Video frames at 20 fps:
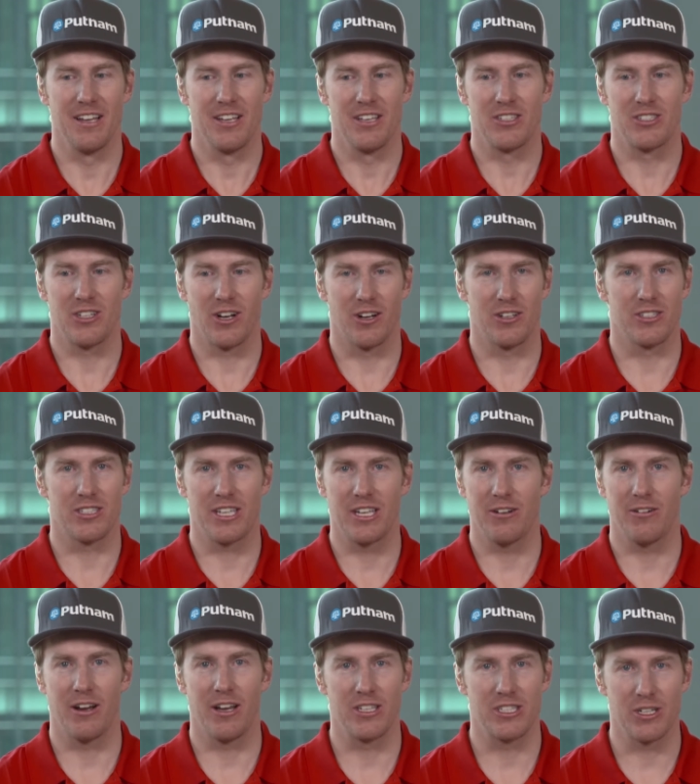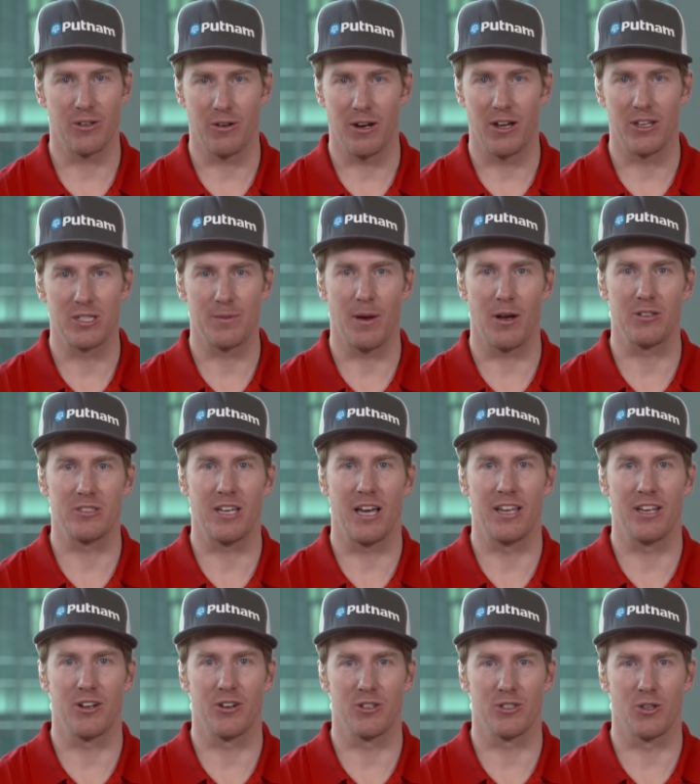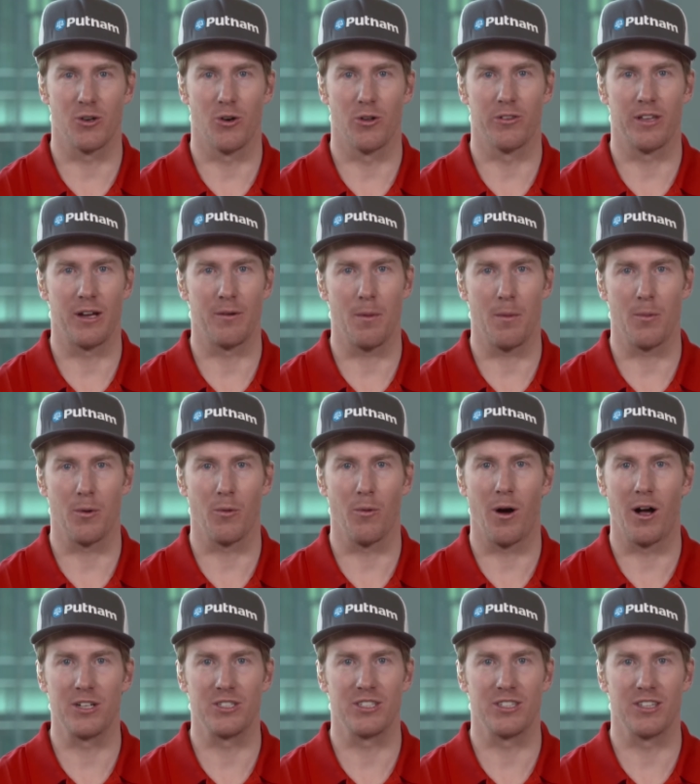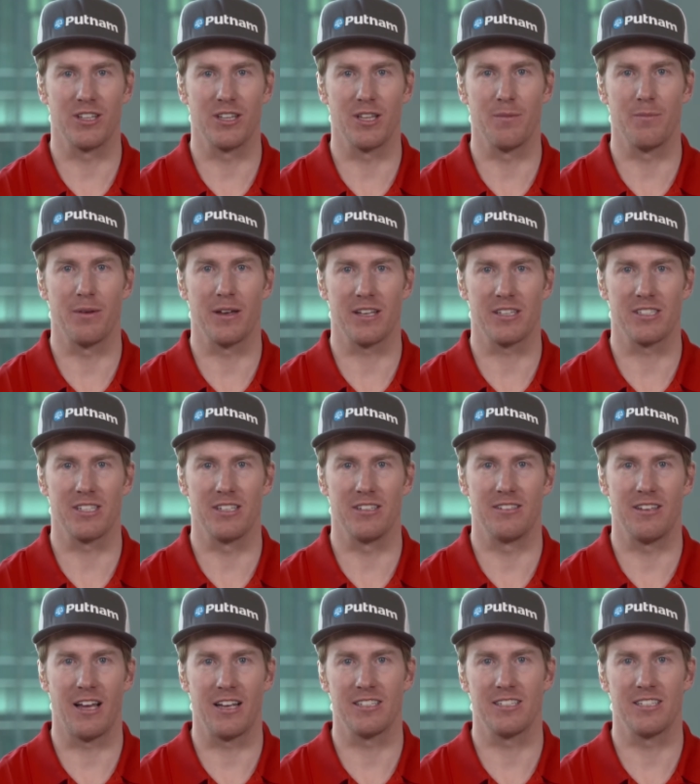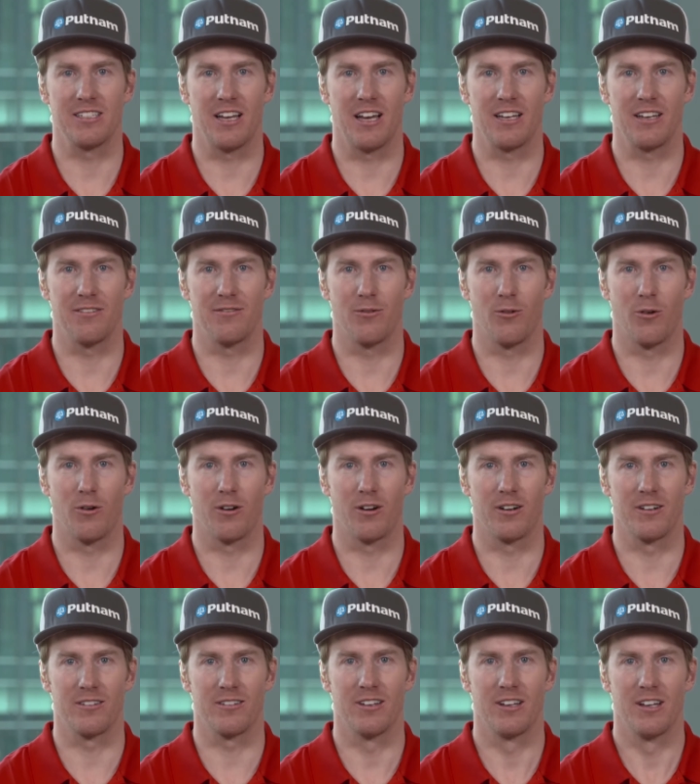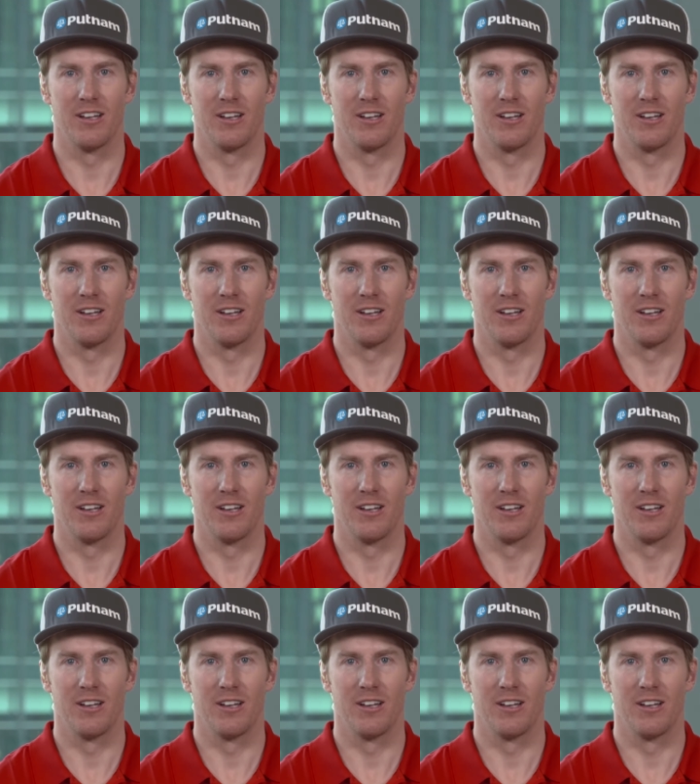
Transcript: started ski racing when I was about ten years old, and I remember watching the Olympics in nineteen ninety-four and